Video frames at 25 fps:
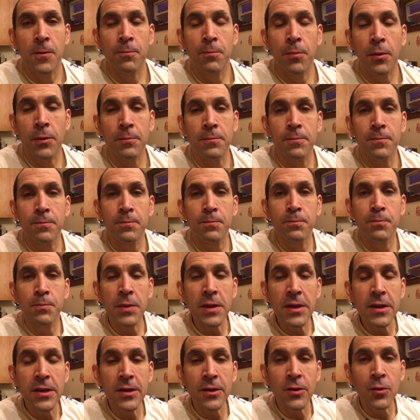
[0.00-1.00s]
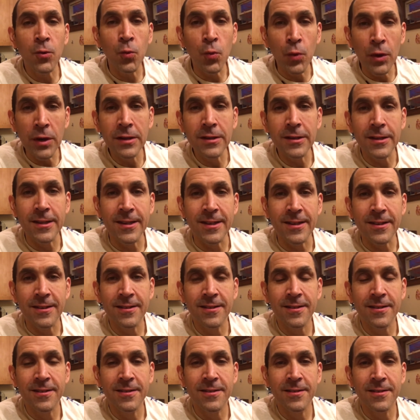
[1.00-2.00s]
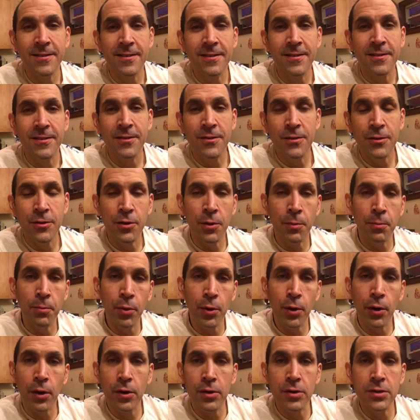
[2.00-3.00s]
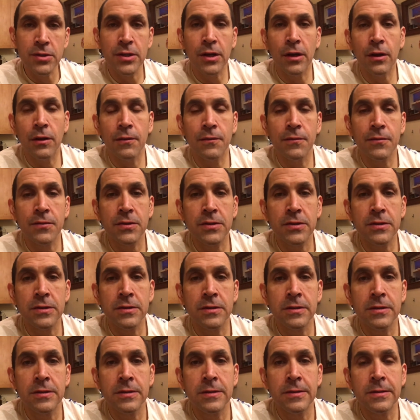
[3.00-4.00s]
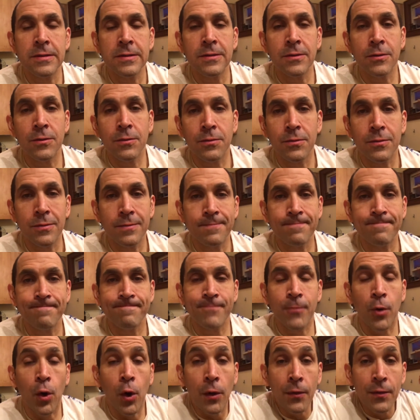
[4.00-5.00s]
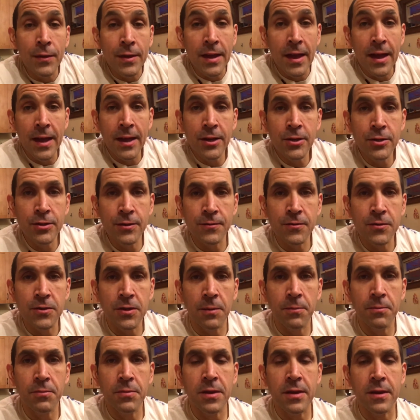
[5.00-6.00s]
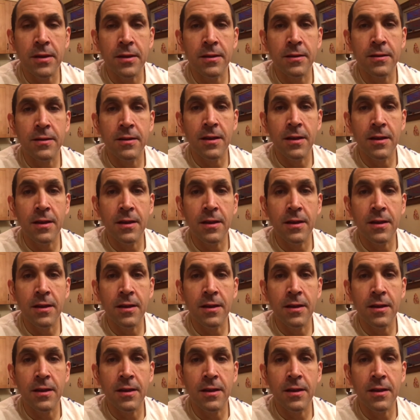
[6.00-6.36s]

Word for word: But being willing to put ourselves on the edge of something